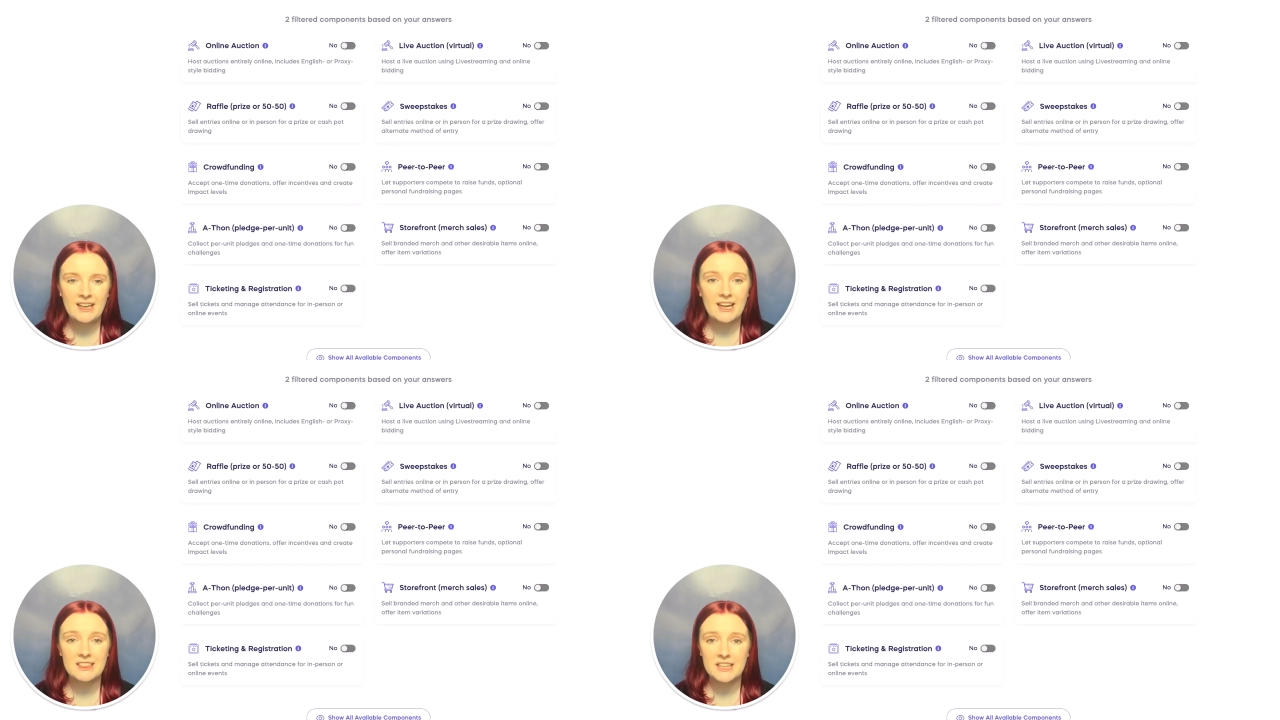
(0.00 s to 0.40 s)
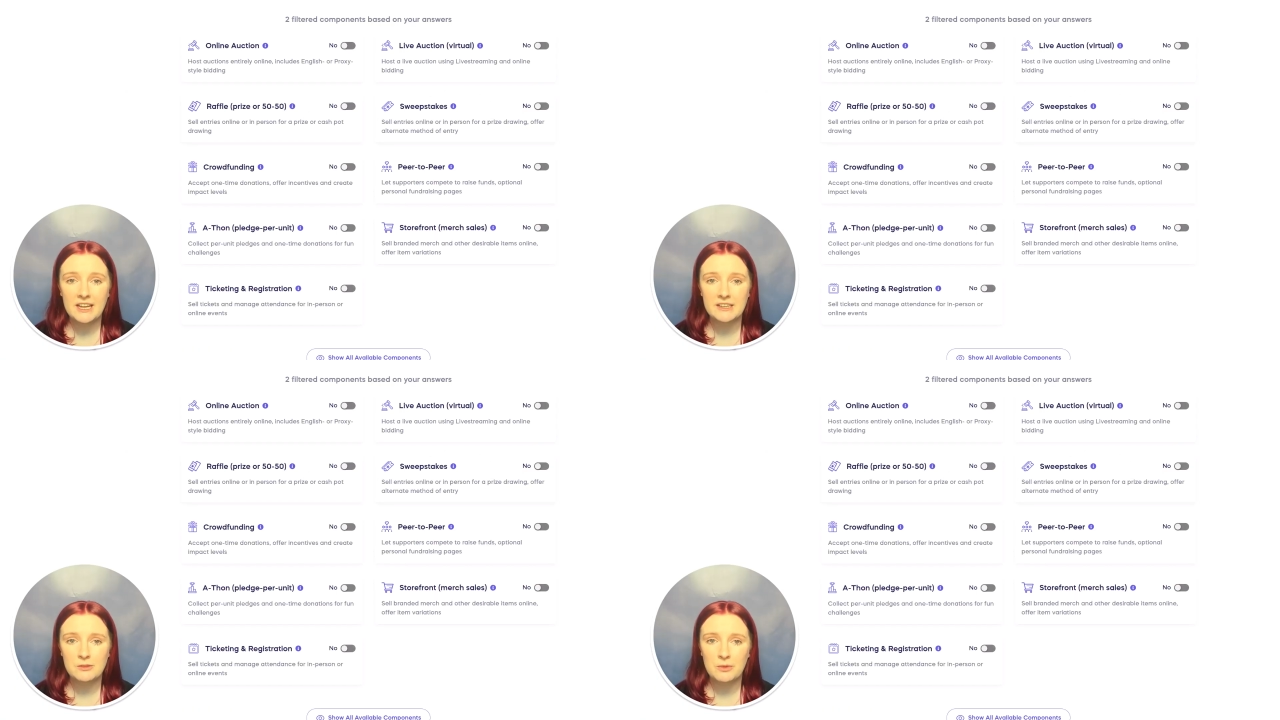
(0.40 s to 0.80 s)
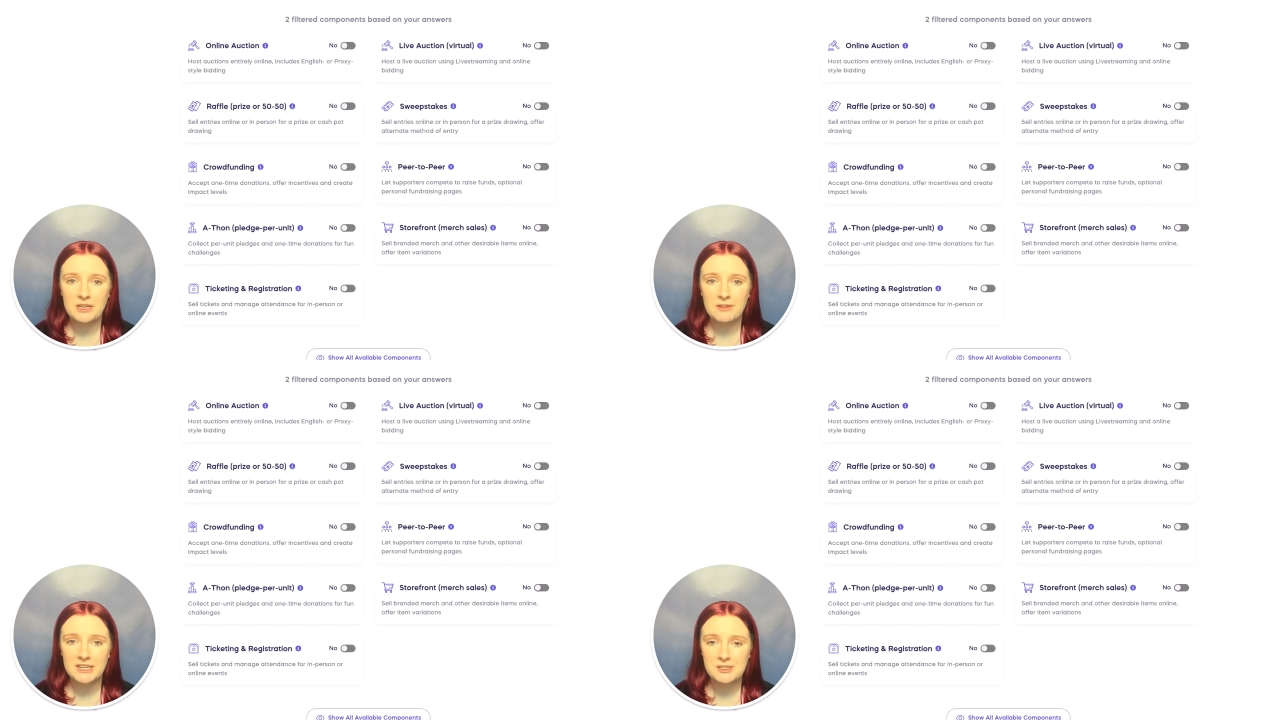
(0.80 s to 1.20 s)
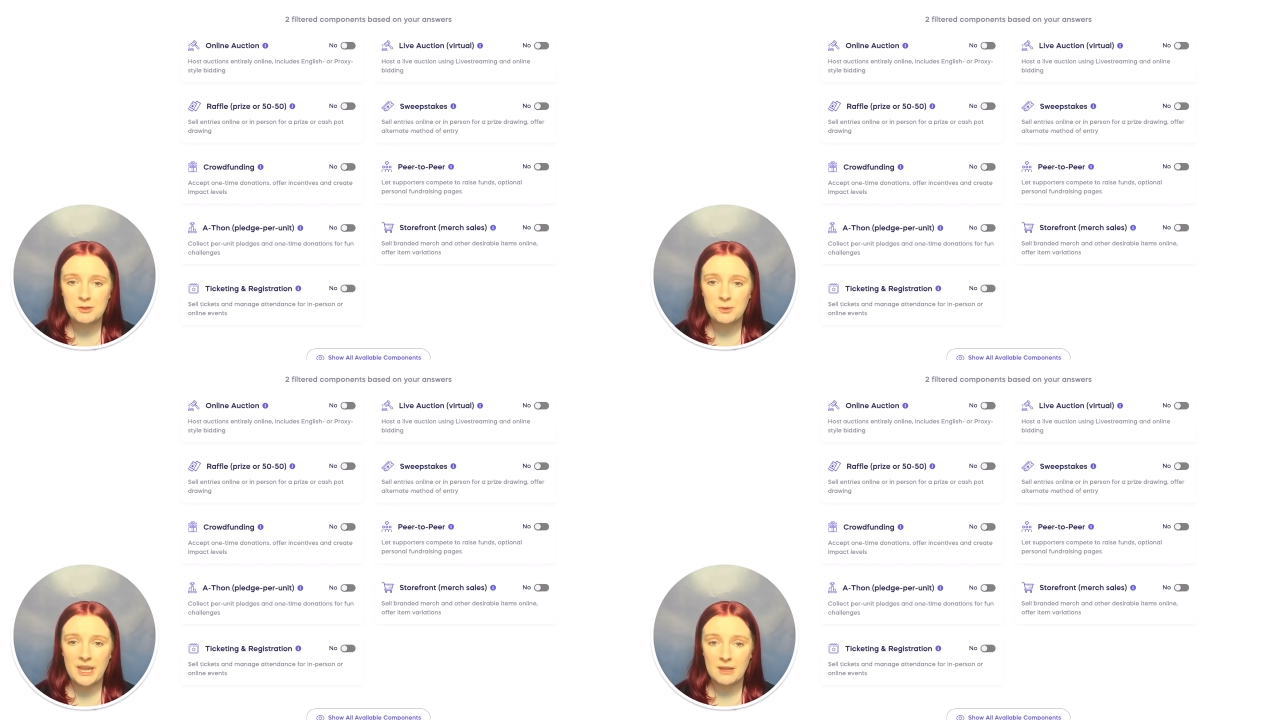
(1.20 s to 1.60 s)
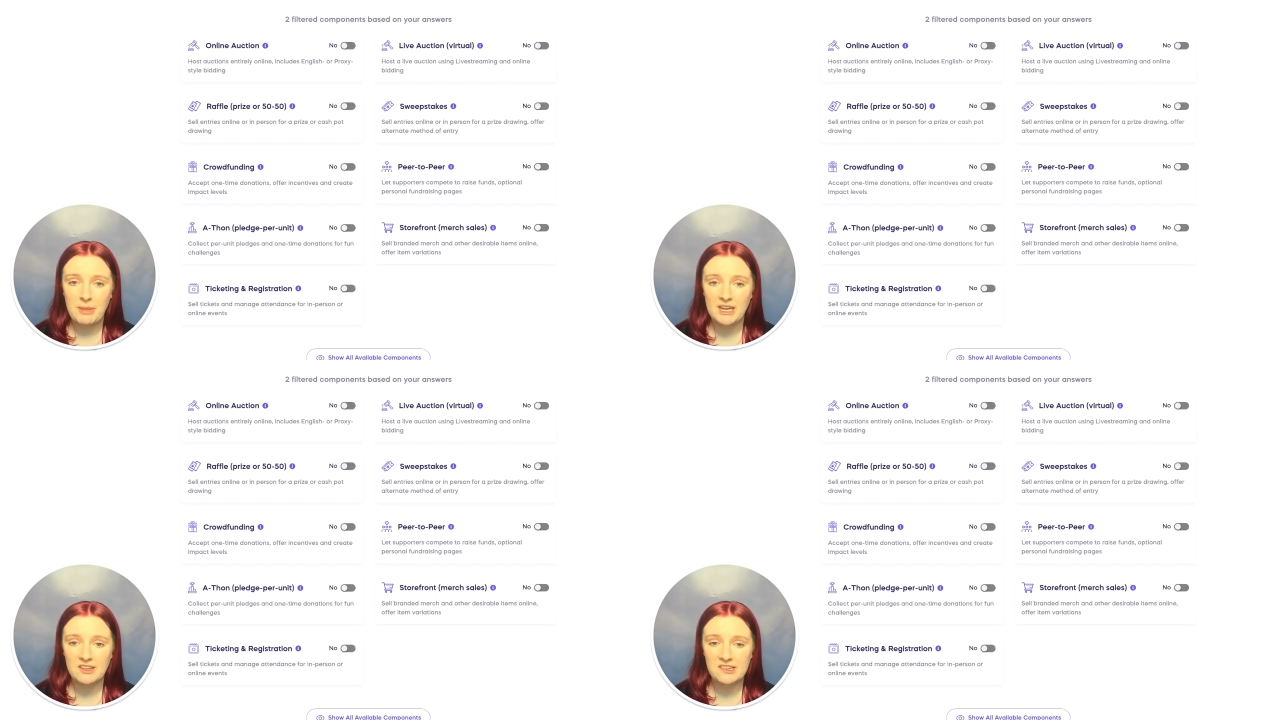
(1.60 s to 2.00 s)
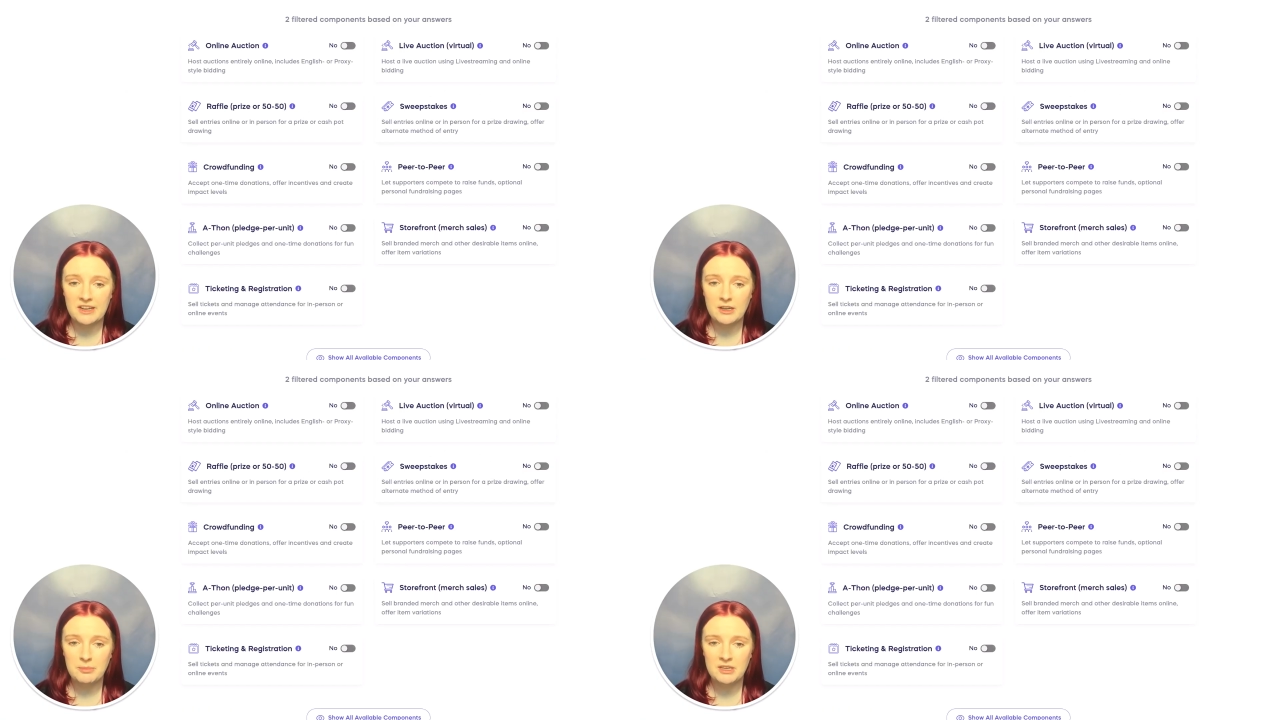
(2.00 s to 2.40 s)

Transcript: And then when you get to Campaign Setup,